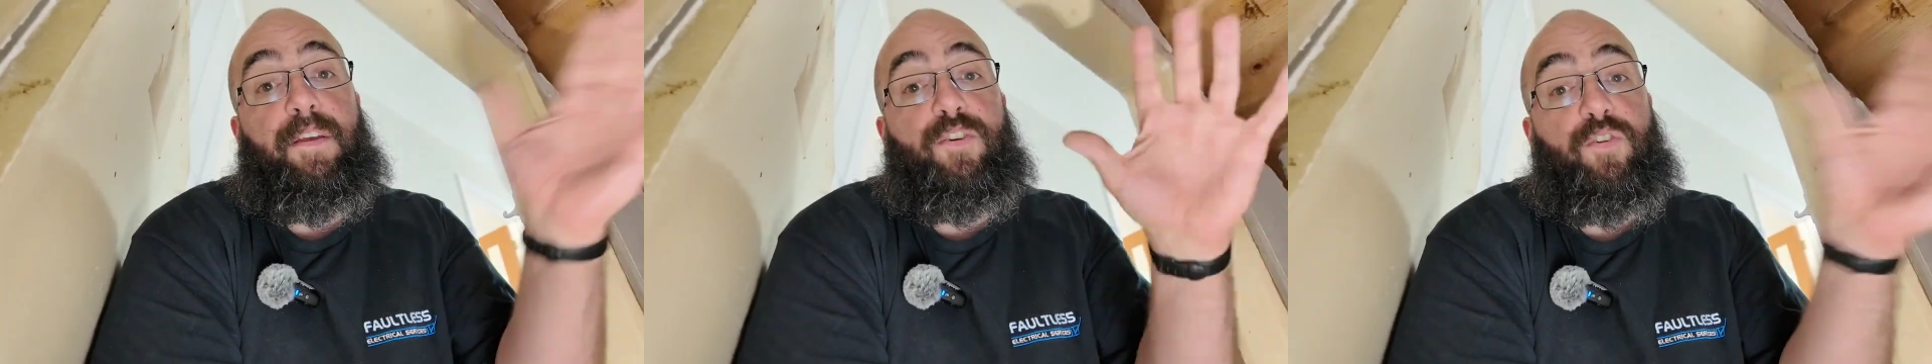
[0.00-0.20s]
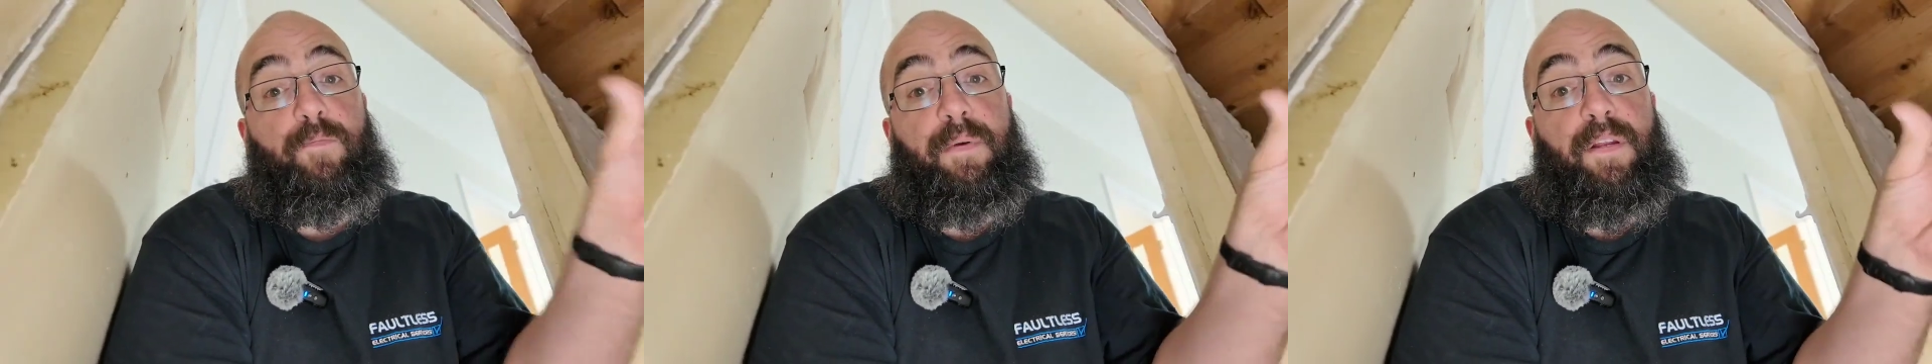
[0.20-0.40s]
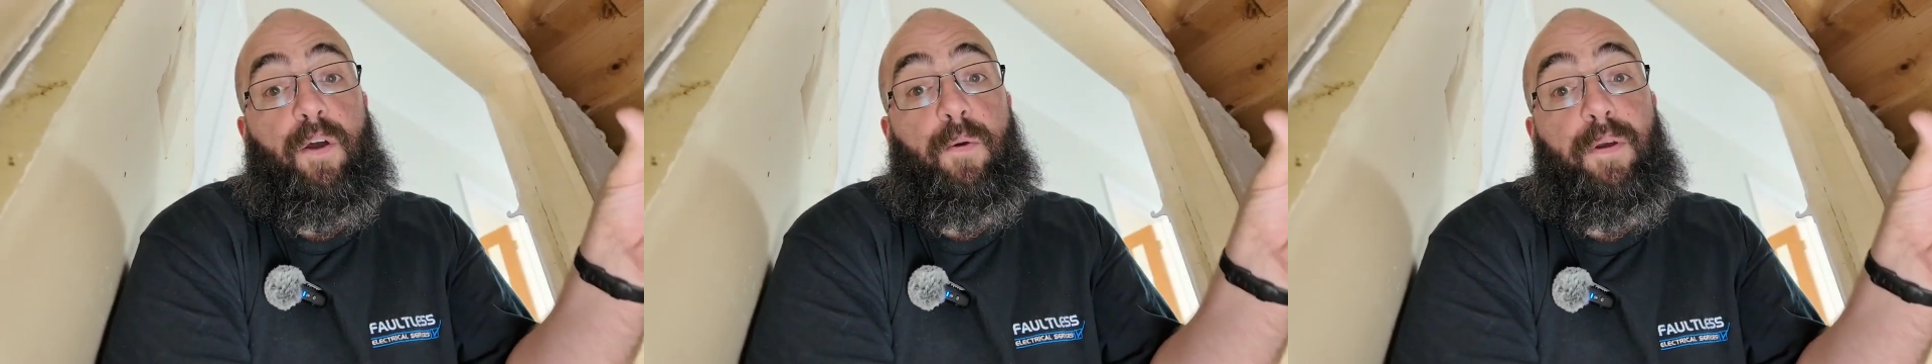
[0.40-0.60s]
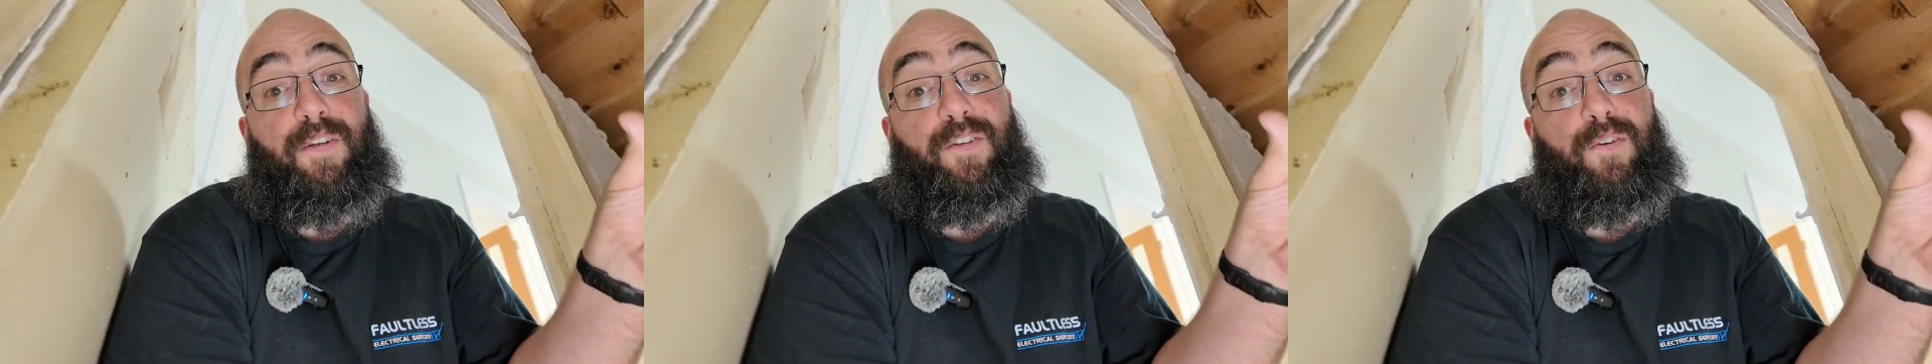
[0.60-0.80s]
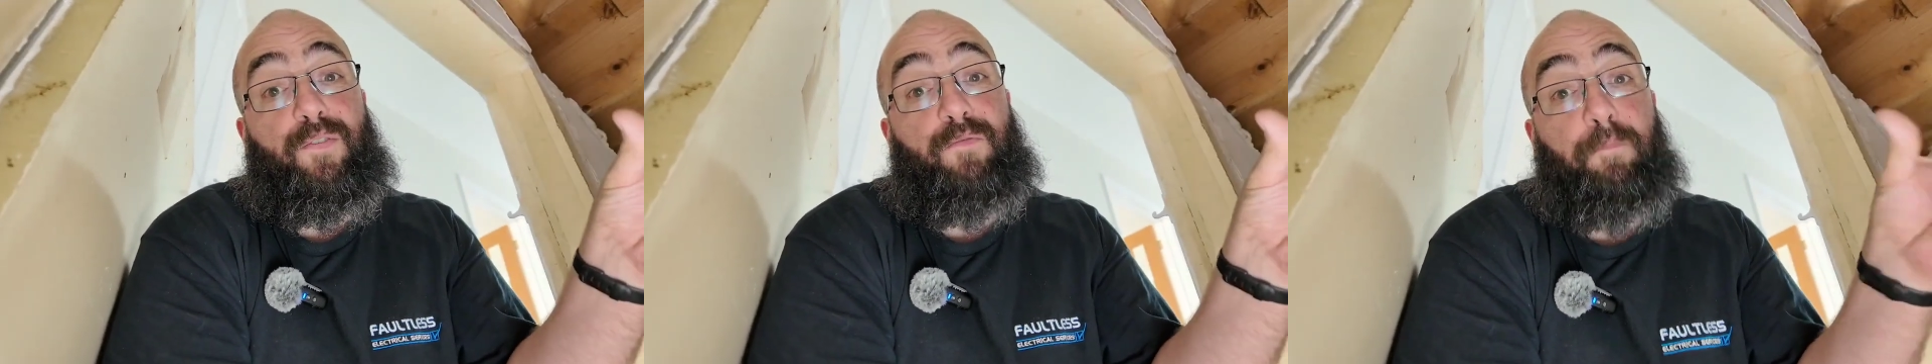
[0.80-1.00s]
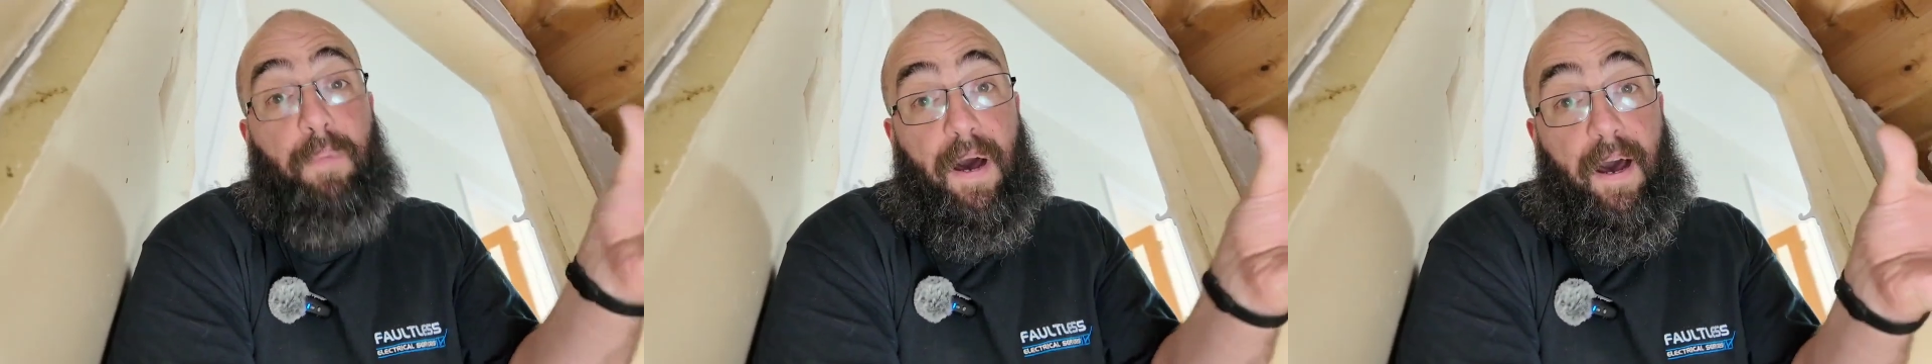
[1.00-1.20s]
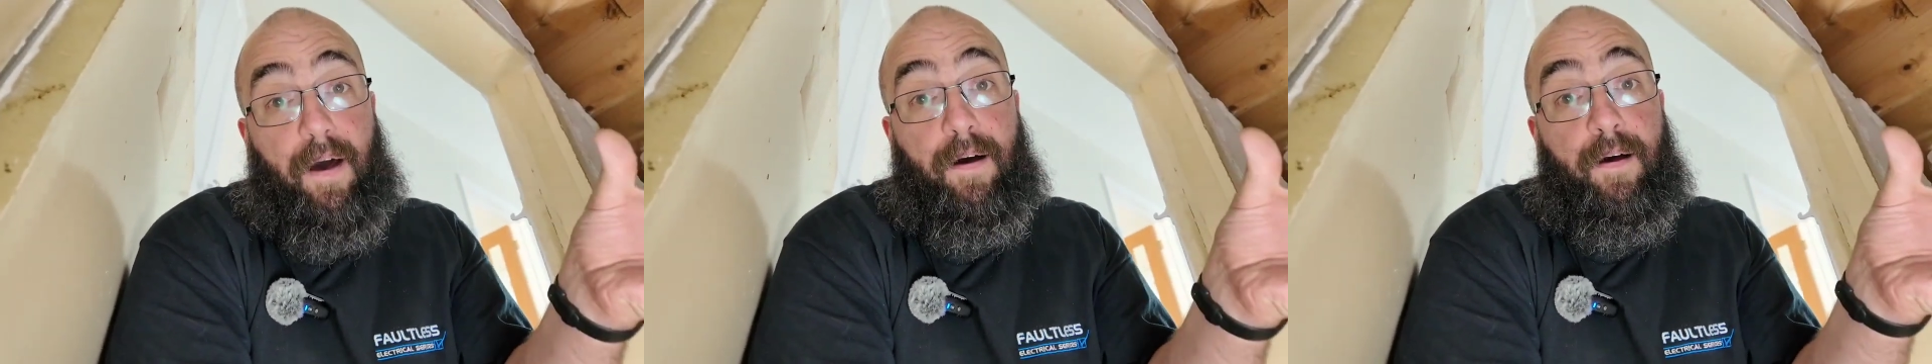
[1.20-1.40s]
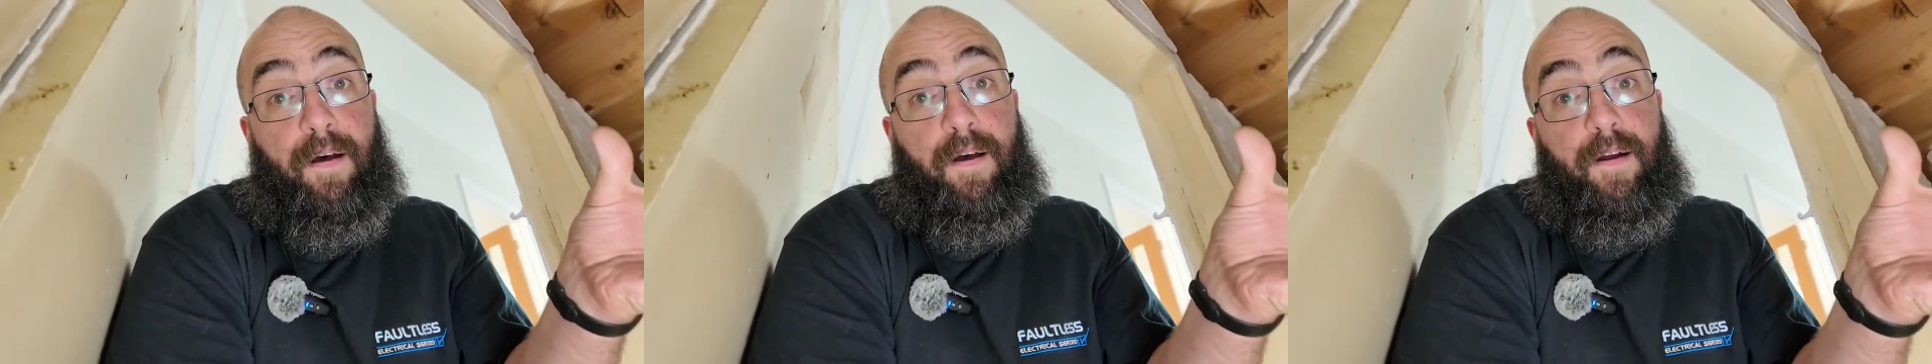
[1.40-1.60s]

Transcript: there should be no issues, but